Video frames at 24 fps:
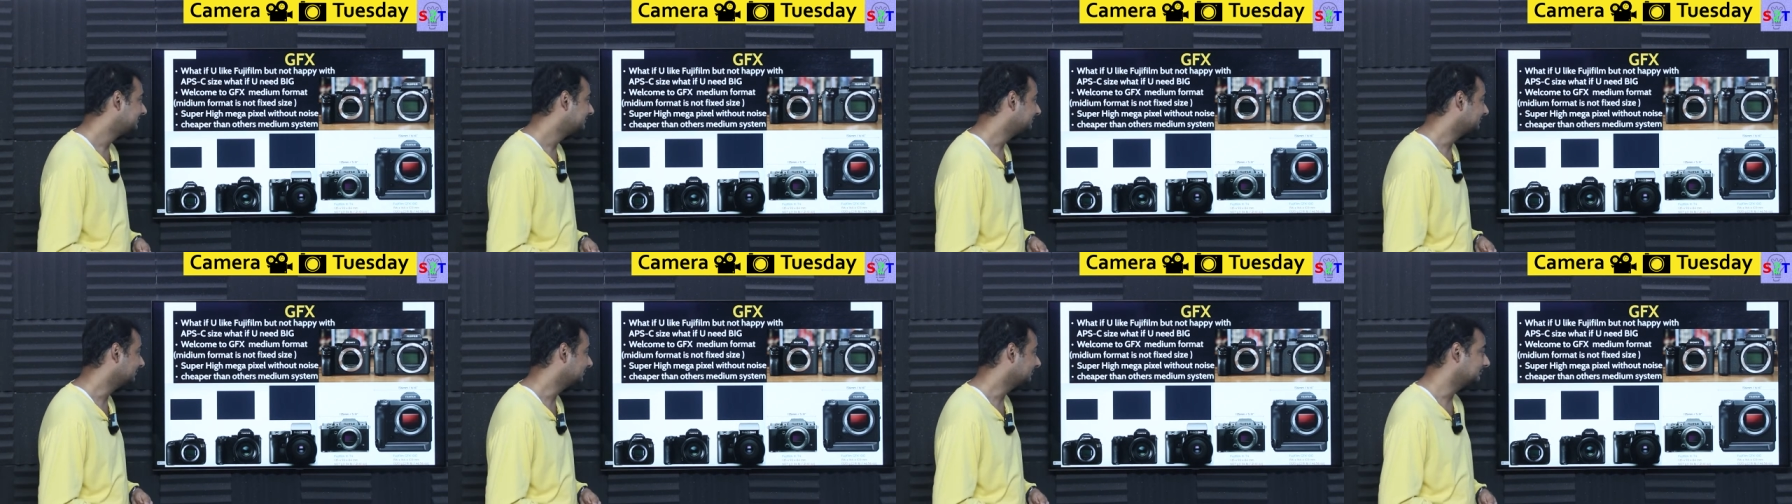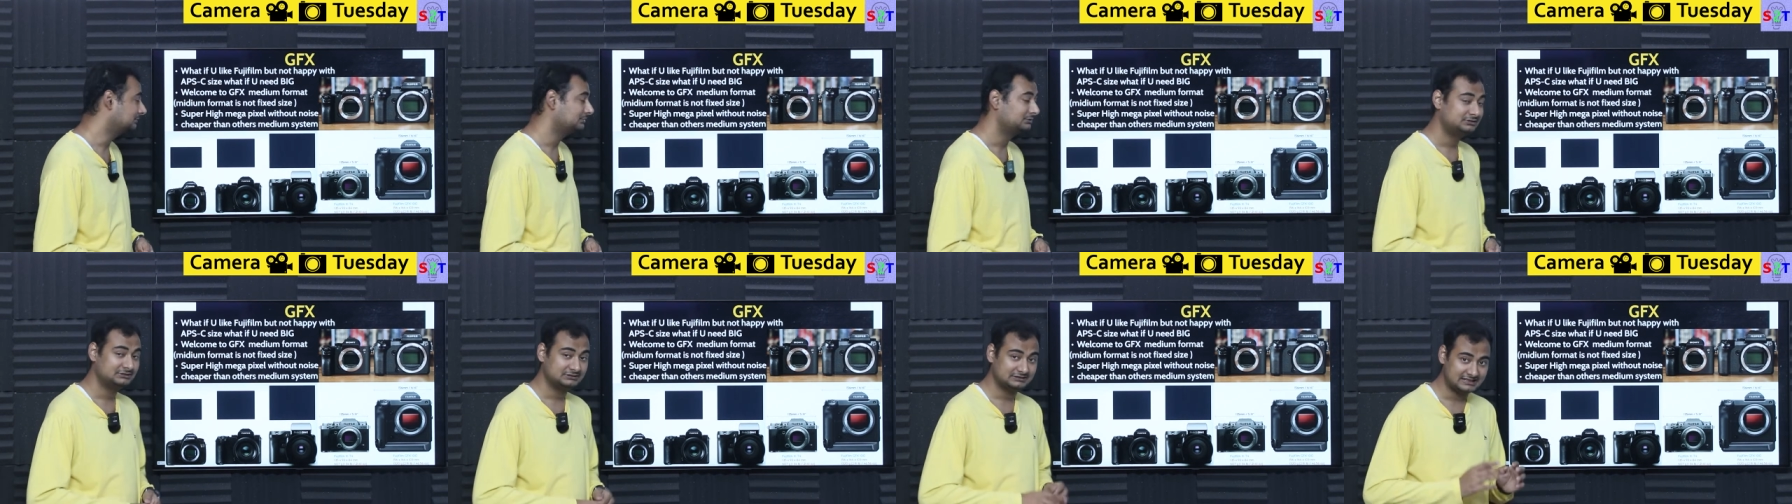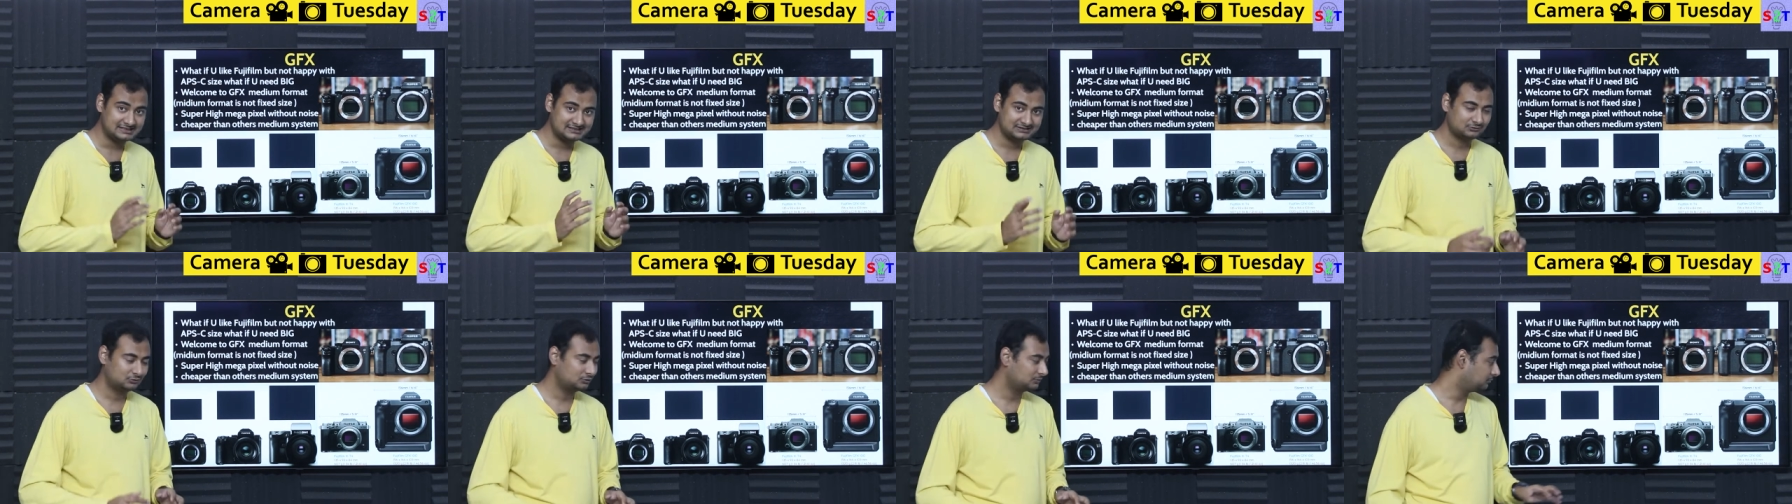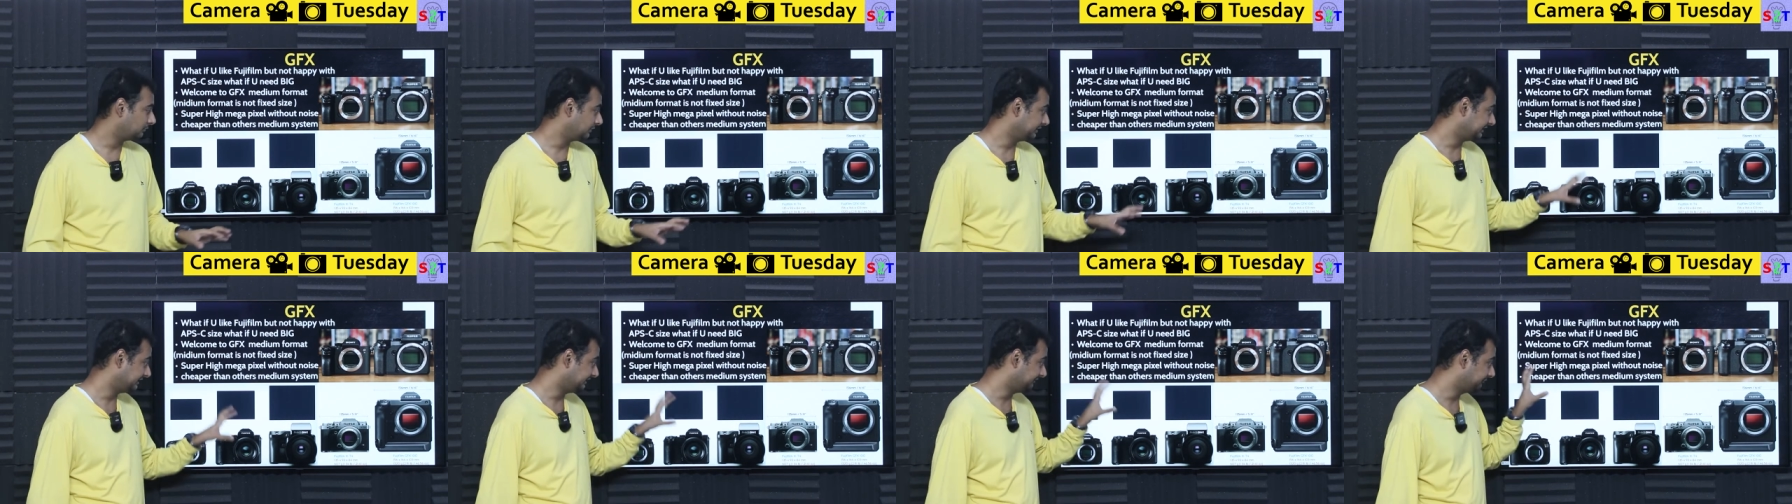So that's the whole
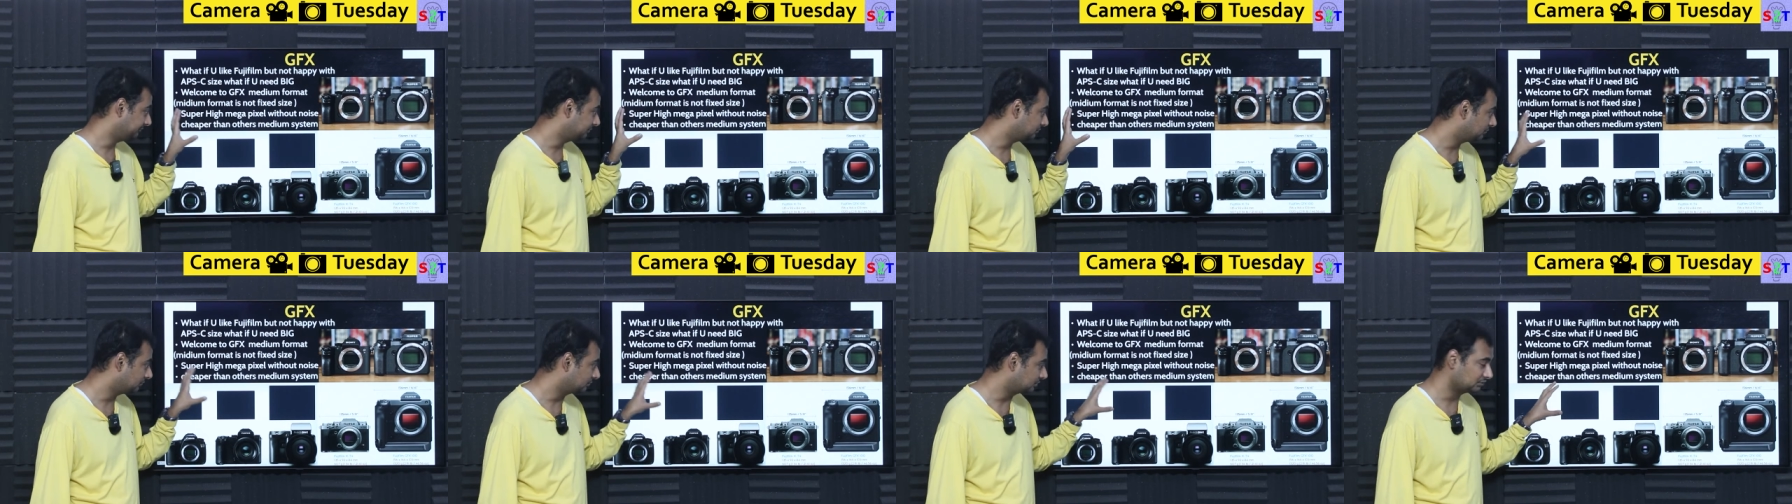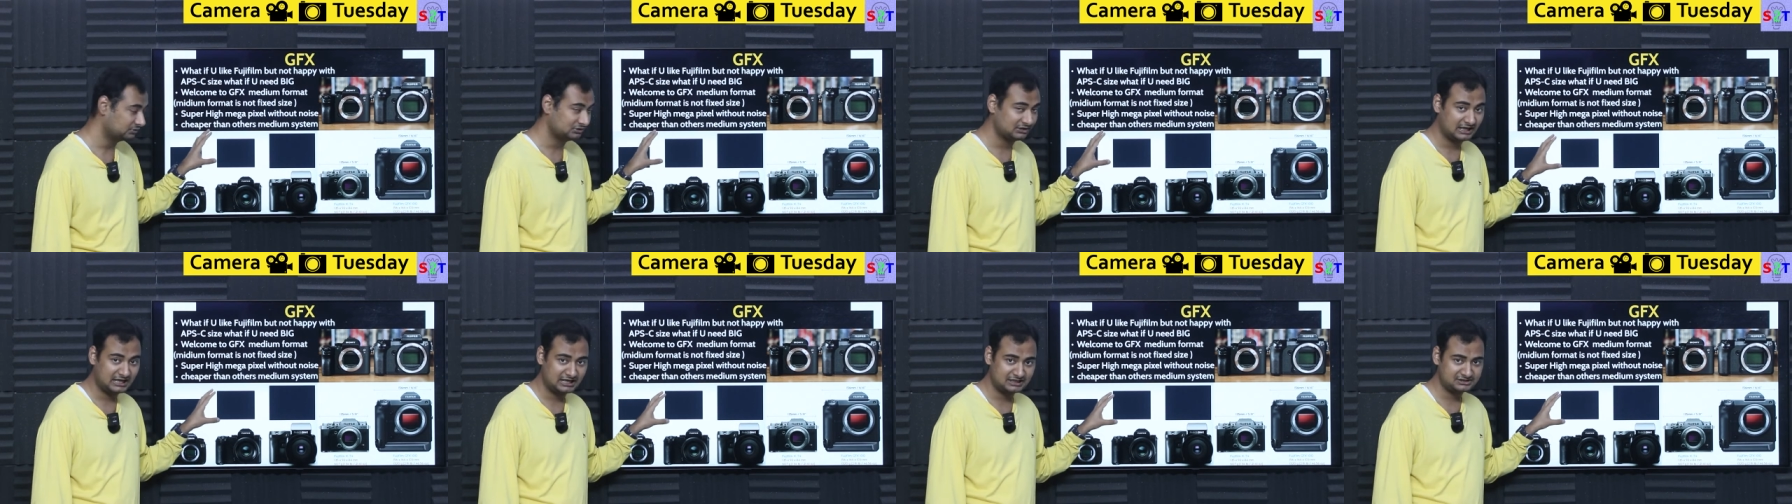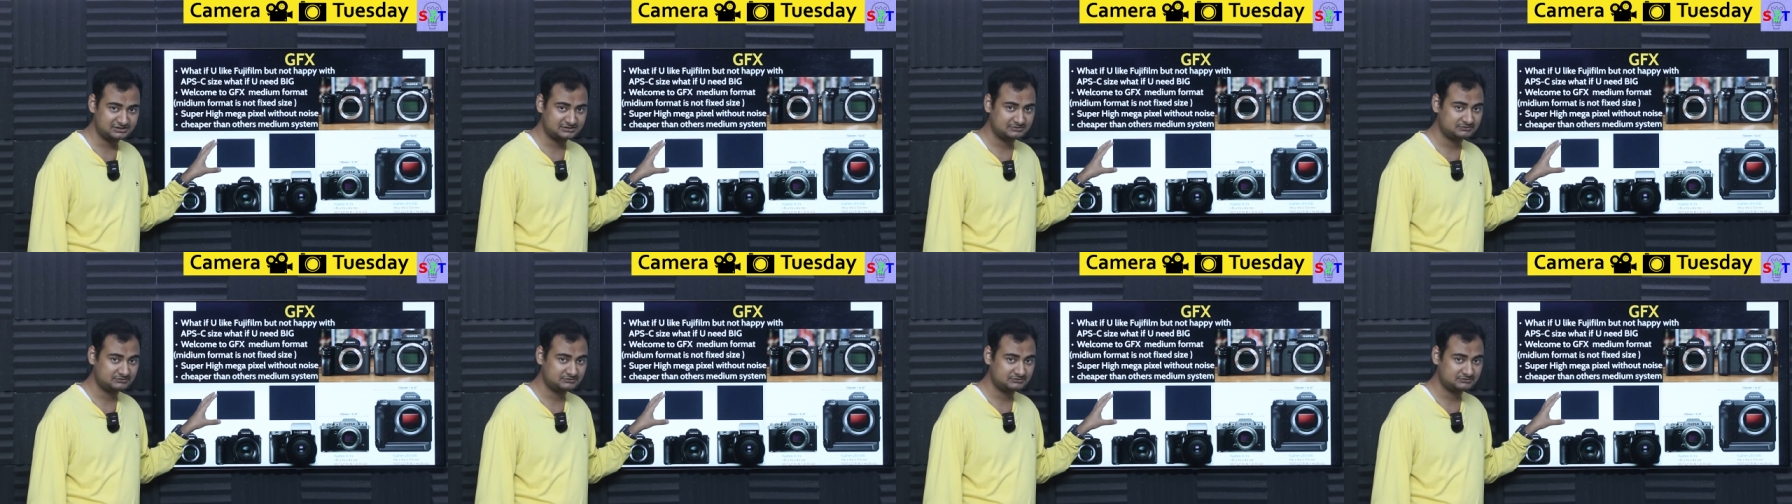point. If you go to large